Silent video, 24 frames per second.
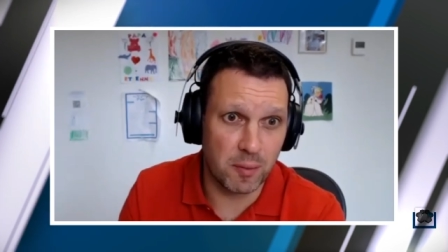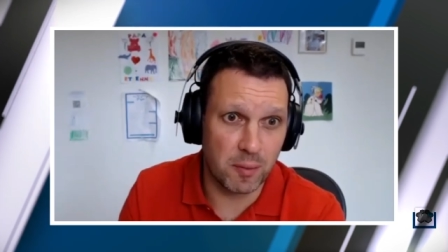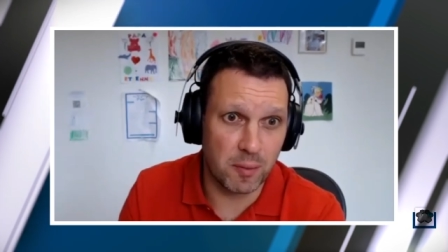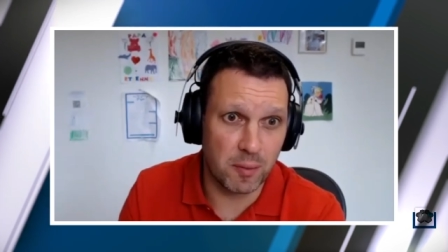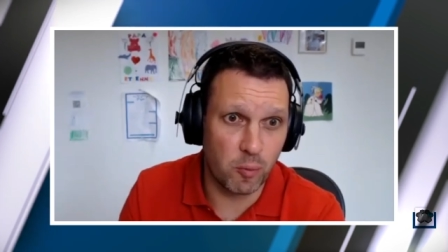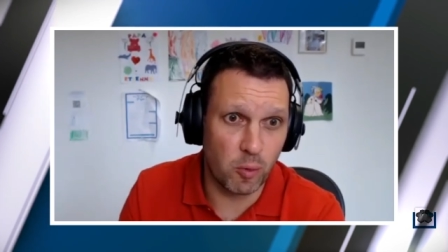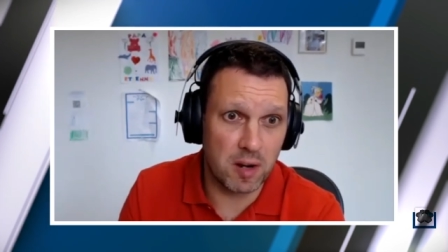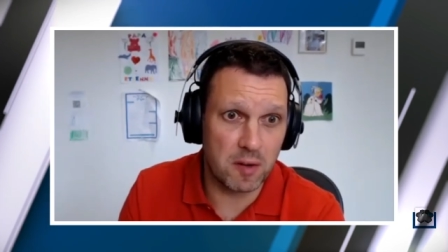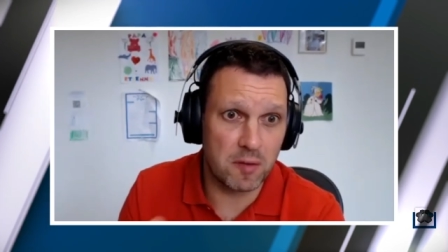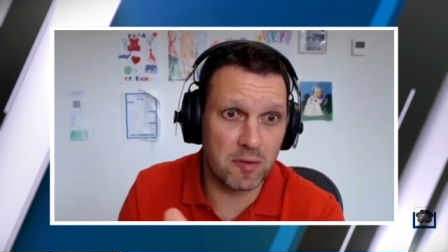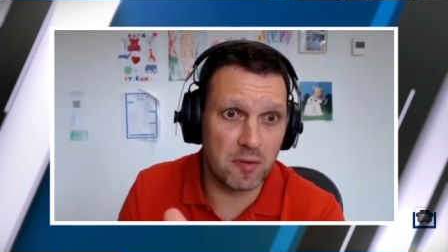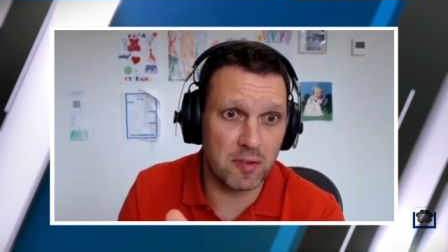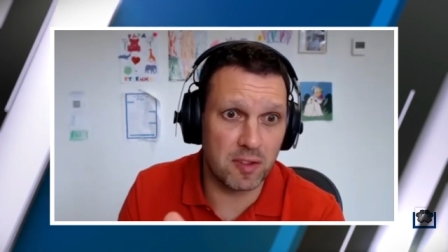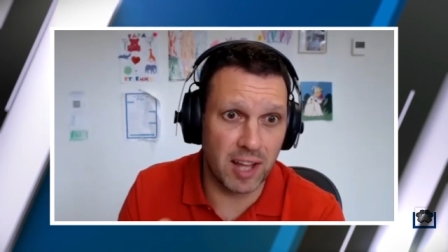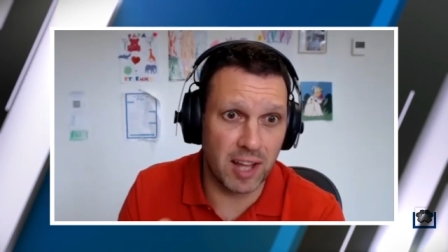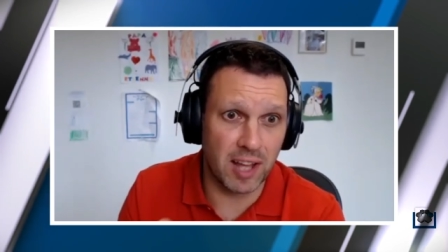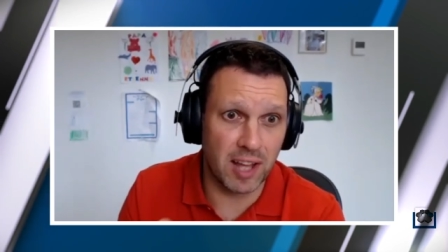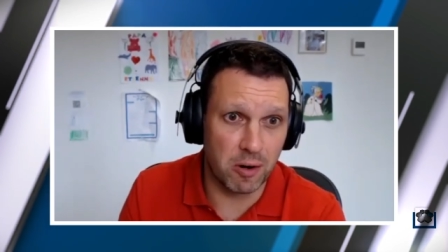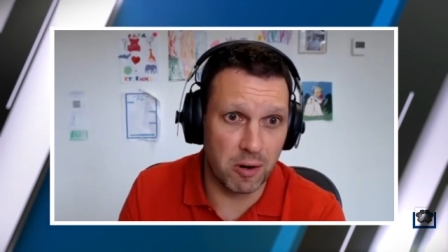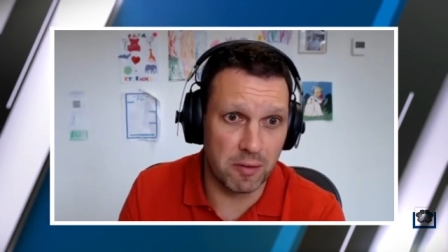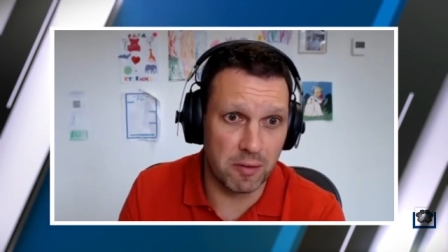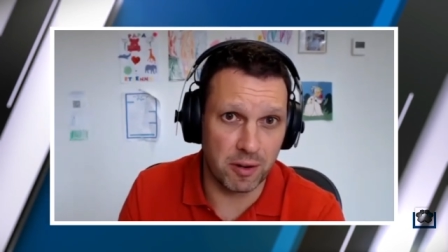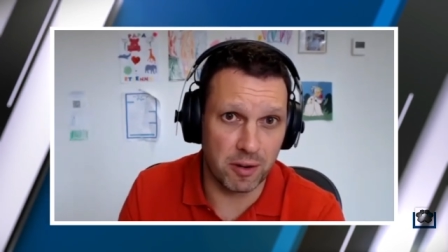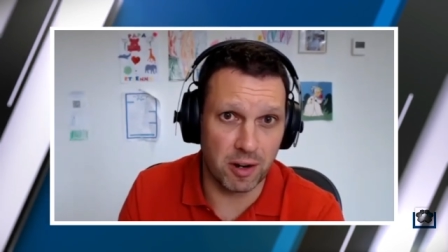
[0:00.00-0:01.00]
from one
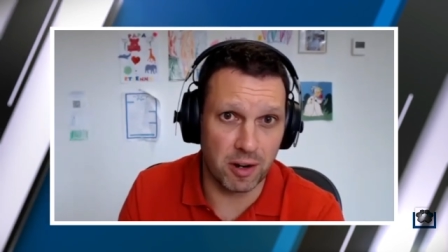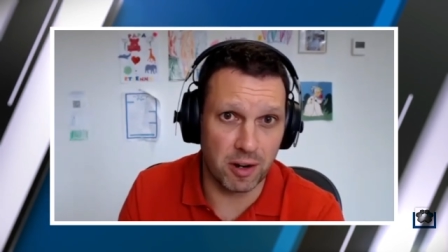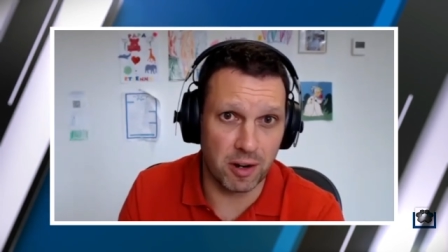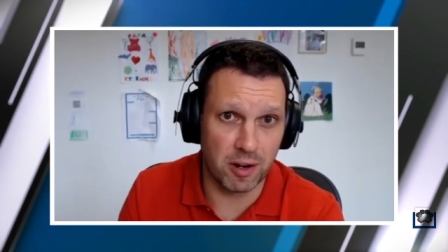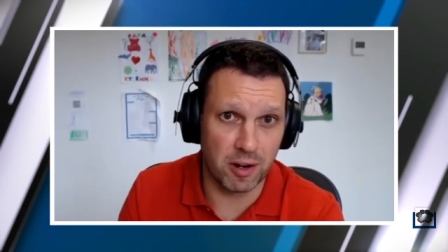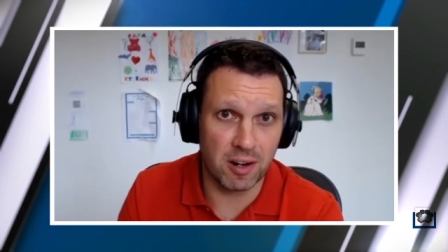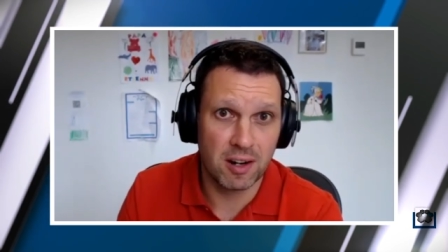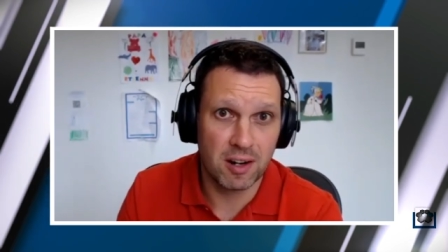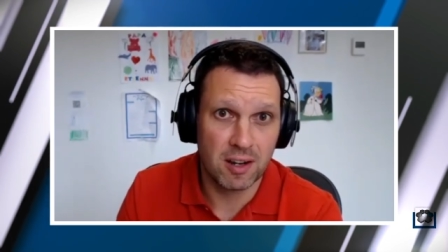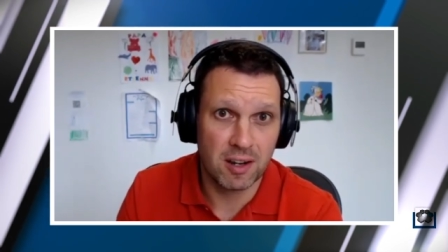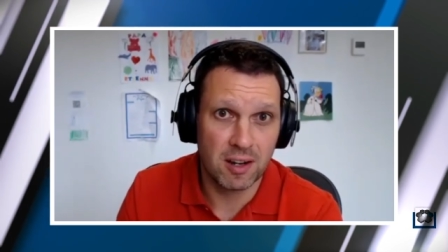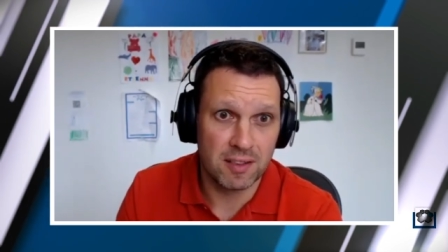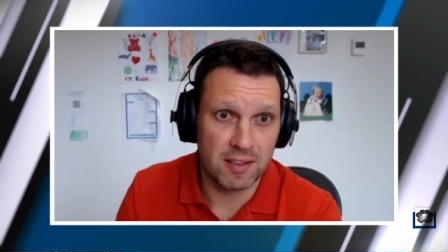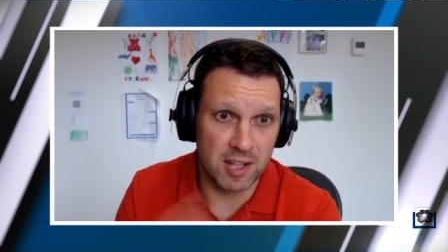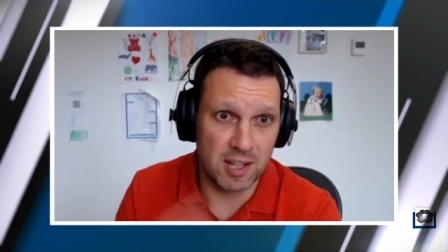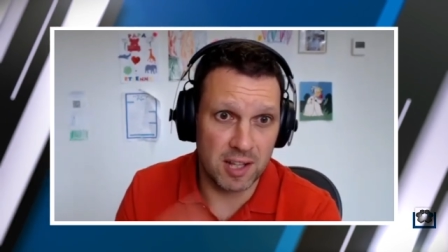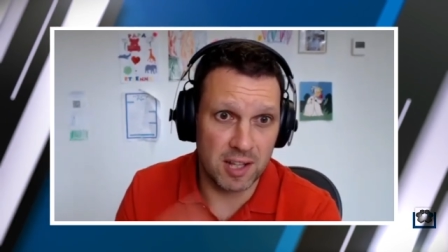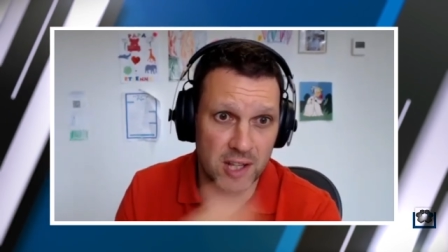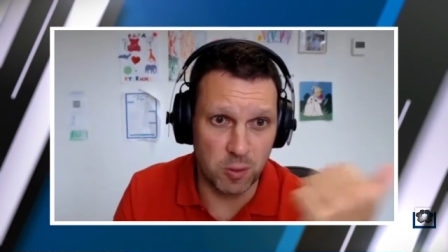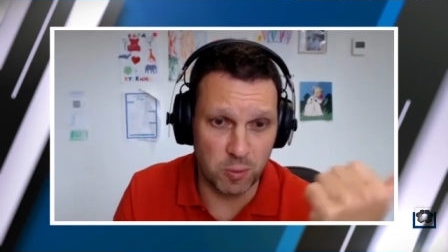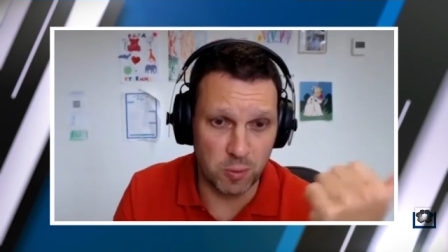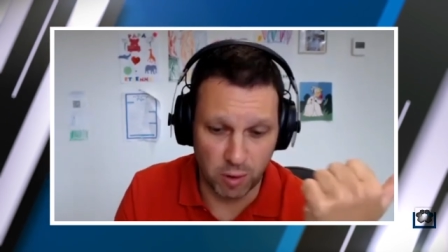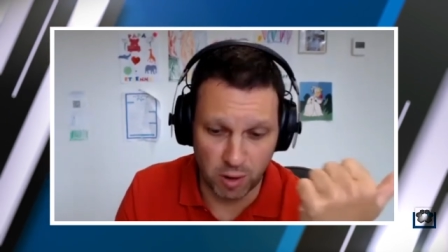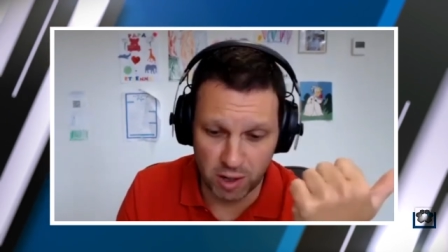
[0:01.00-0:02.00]
flyover than
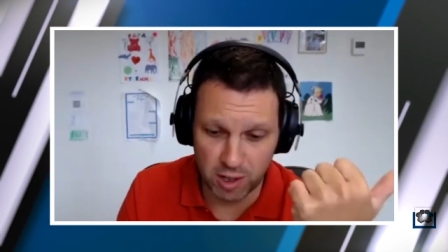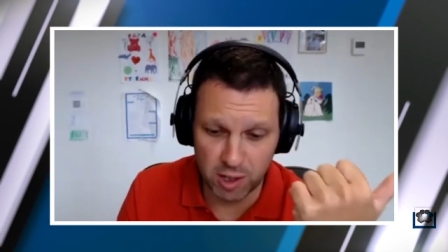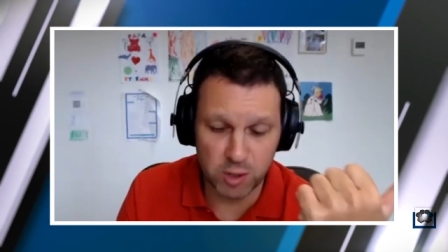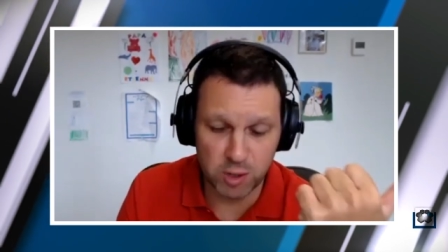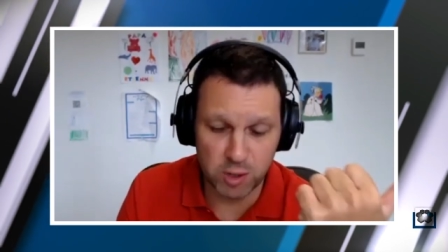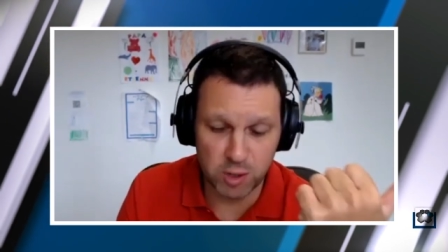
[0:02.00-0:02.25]
you were in